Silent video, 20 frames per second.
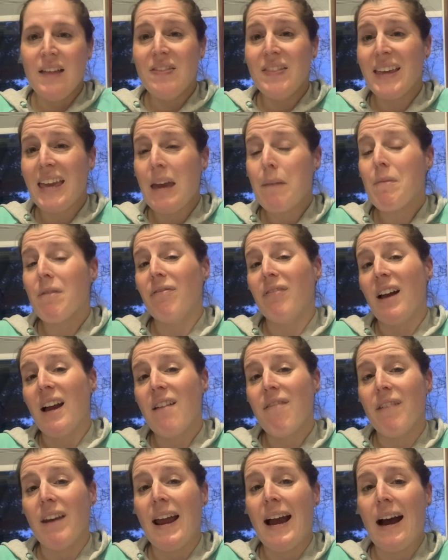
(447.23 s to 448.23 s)
Game of
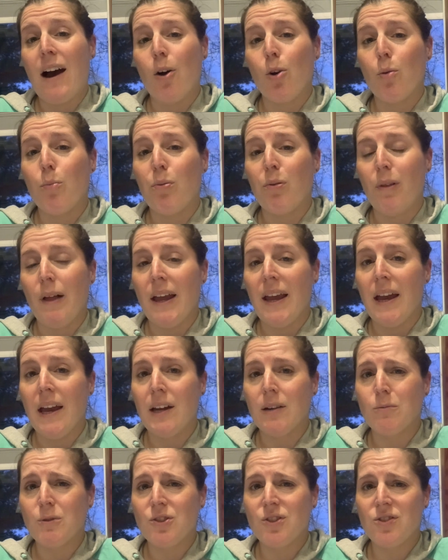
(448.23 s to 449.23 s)
Life and How to Play
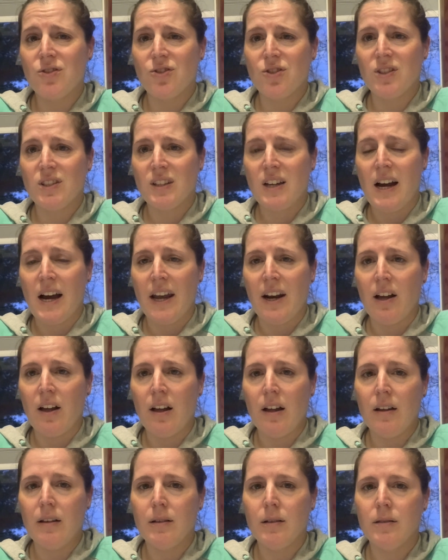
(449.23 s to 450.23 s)
It, which is just kind
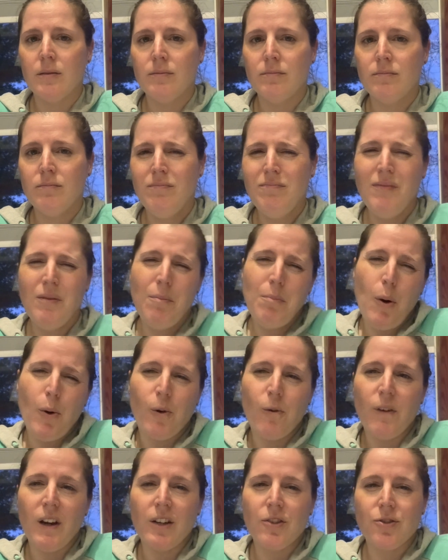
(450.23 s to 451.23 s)
of
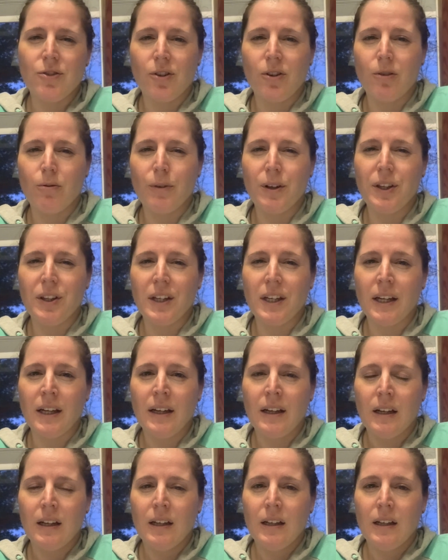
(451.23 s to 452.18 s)
motivational, really.